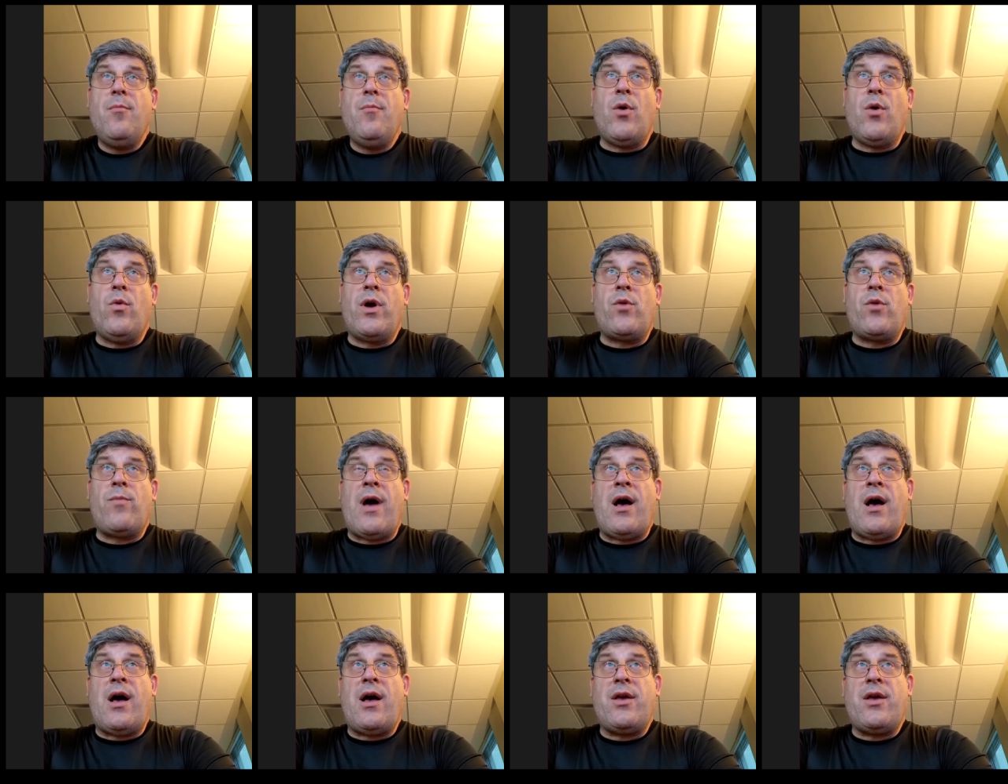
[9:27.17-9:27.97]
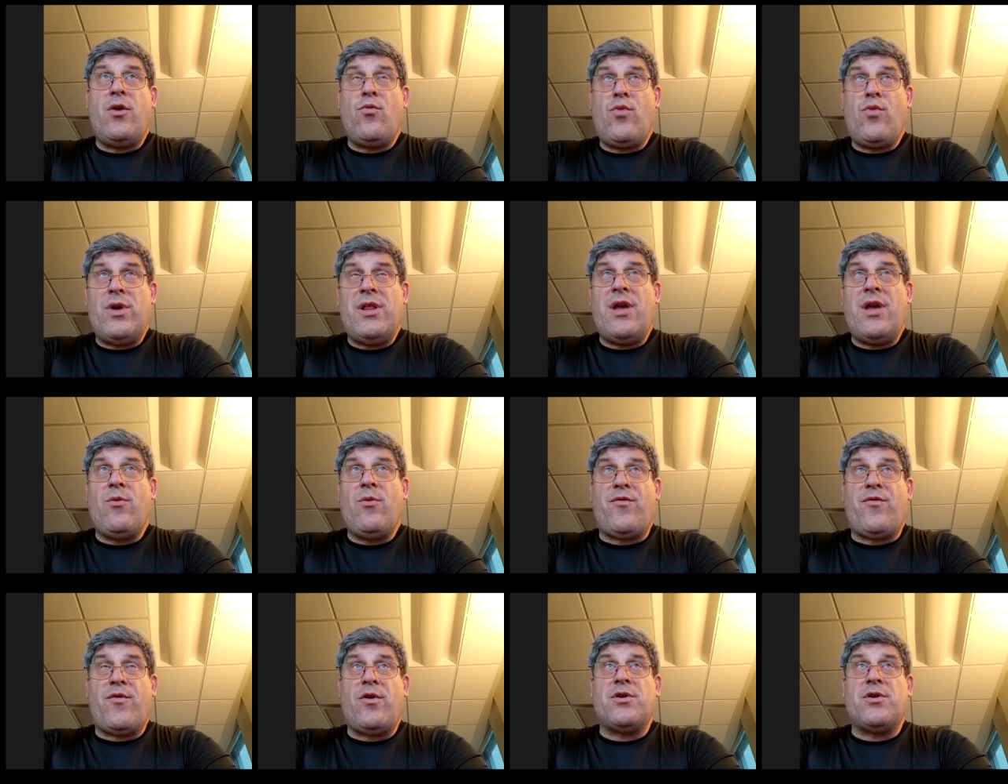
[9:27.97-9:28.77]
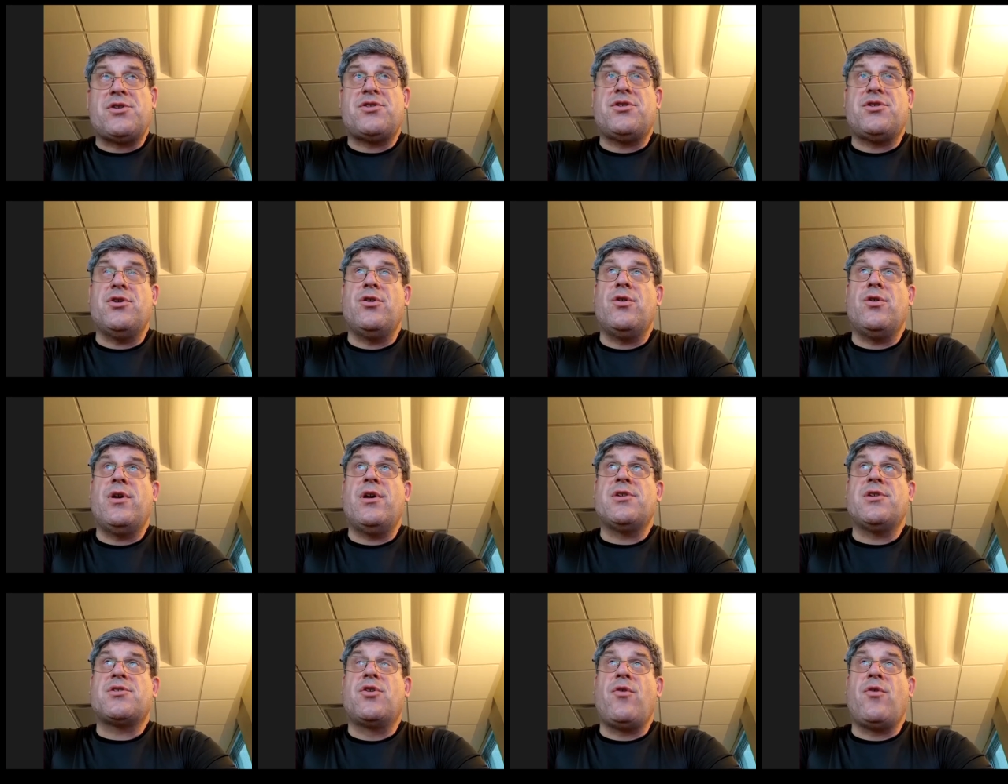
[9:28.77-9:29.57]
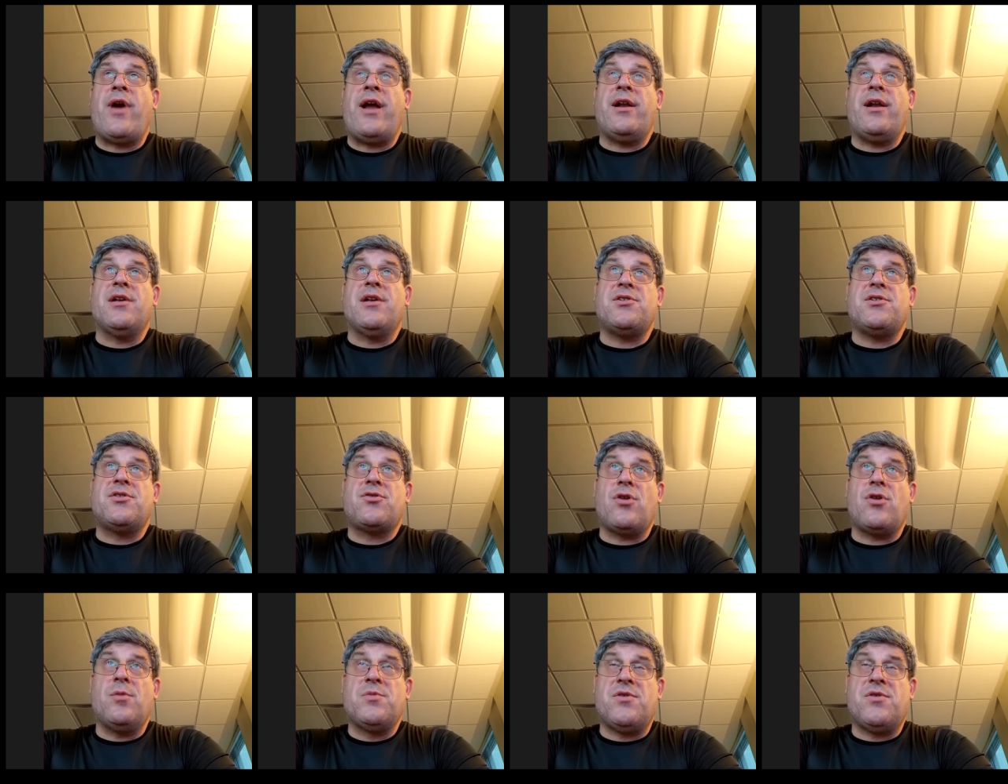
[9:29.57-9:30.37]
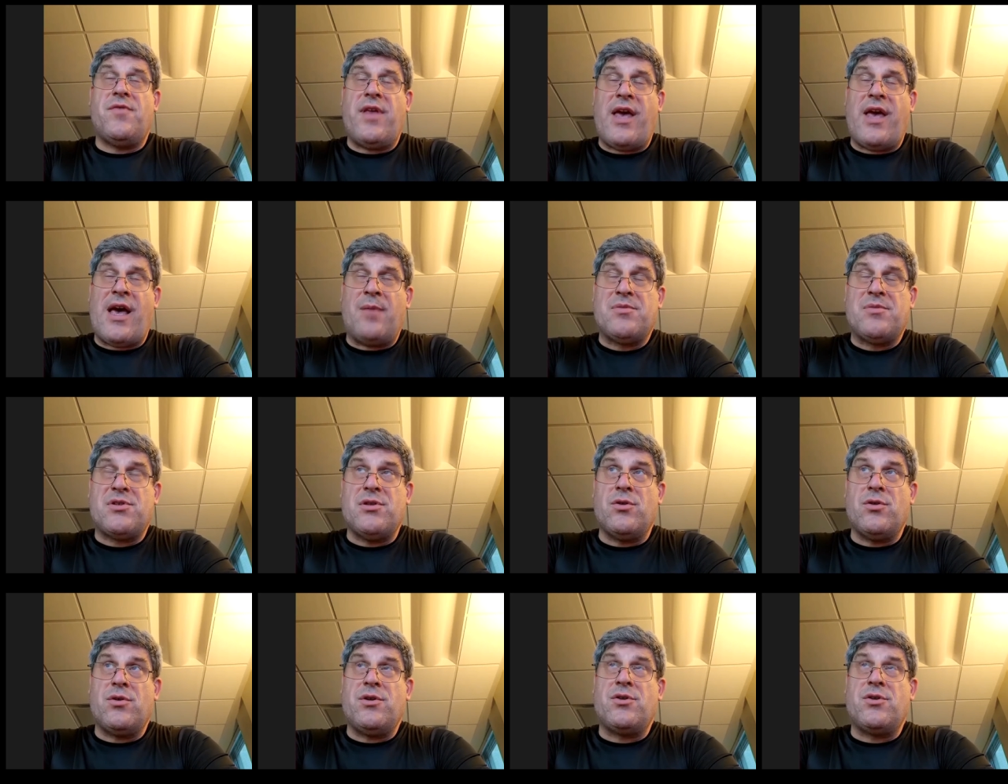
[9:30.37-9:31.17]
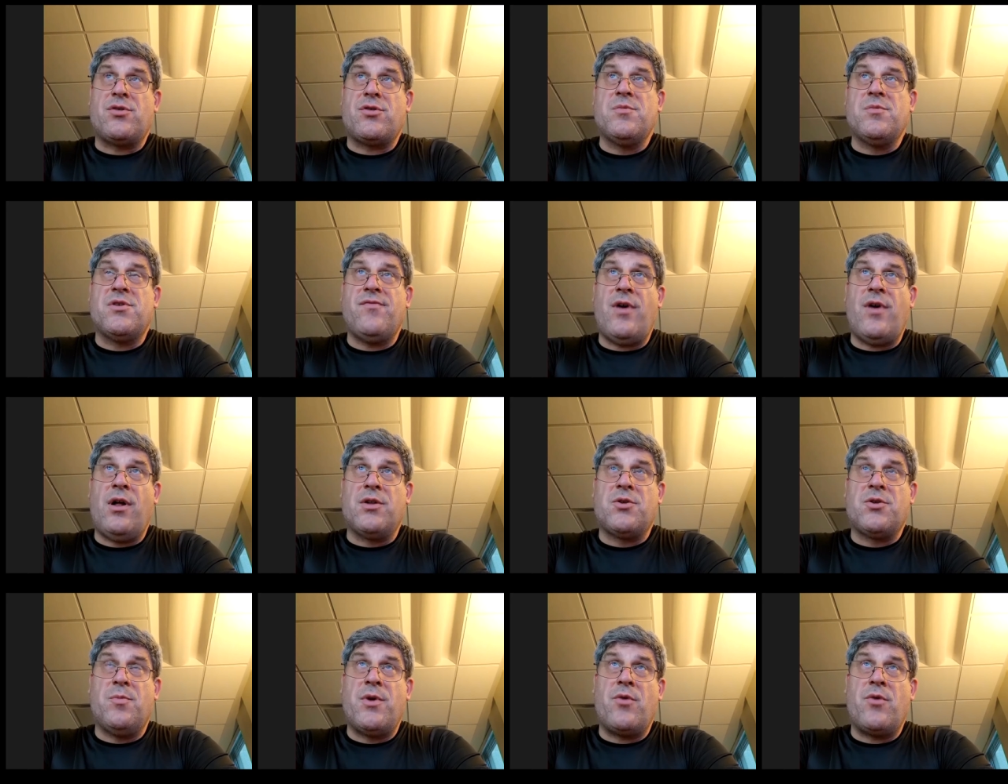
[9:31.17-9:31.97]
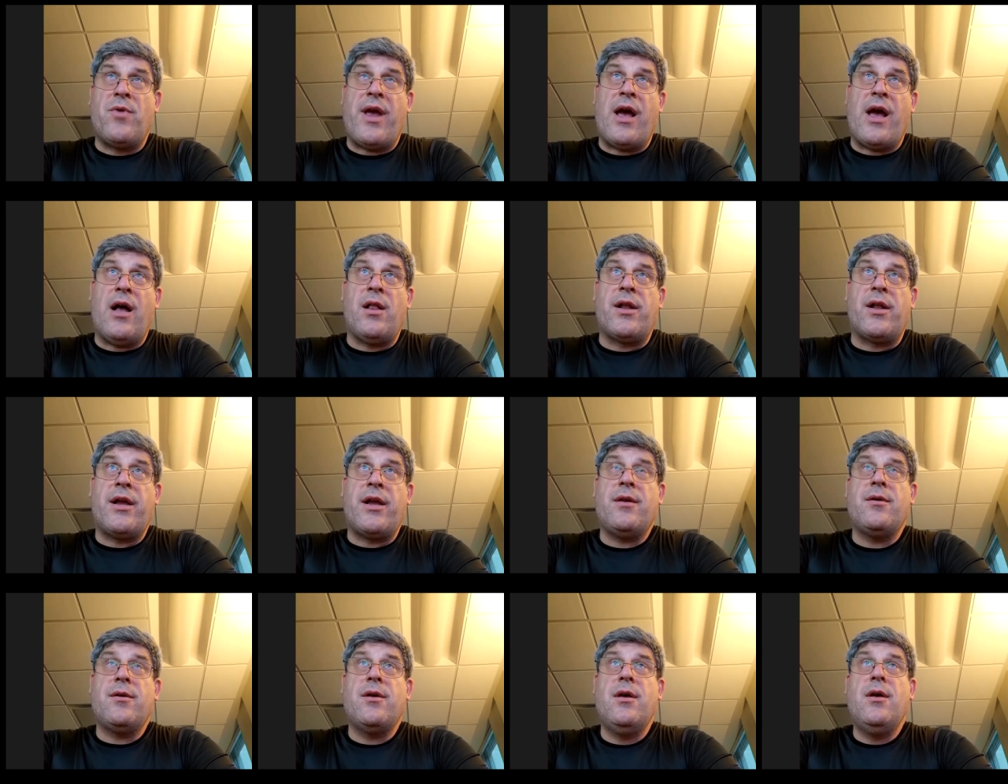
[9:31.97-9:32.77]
But what Maha really refers to is greatness in terms of the absolute, in terms of ultimate reality.